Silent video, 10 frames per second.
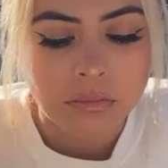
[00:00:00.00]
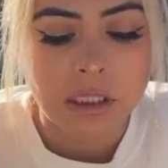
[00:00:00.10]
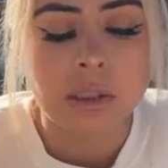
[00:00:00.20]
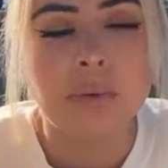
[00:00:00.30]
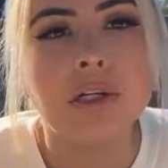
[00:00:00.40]

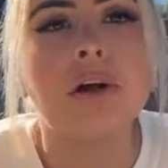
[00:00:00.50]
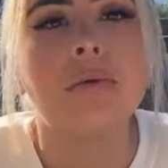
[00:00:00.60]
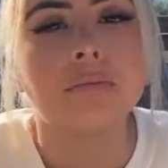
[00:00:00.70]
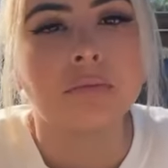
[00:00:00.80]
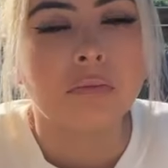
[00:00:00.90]
These pretty good.
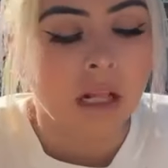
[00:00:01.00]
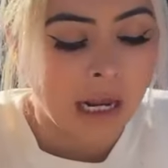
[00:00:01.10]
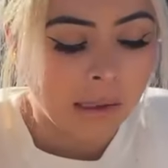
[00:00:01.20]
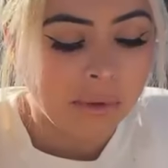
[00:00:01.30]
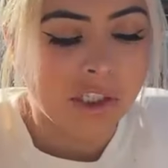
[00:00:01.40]

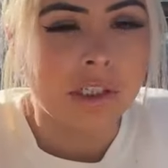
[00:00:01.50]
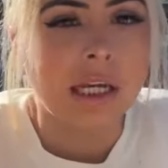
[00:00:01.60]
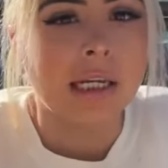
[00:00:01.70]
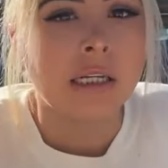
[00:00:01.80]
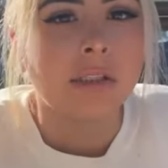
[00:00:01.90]
I just picture
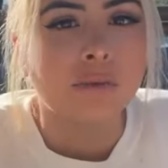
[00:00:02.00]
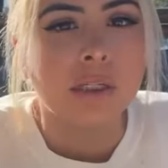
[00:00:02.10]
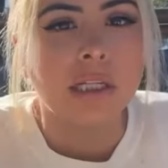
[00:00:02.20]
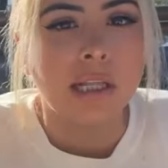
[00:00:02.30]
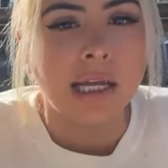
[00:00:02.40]
like kids
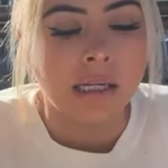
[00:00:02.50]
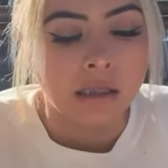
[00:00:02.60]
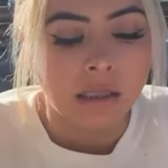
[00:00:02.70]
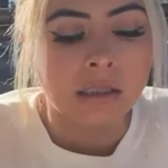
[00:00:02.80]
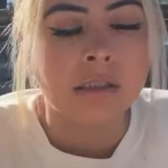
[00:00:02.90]
really
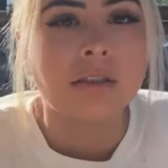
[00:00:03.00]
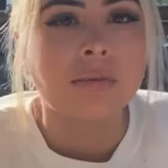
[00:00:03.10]
liking this.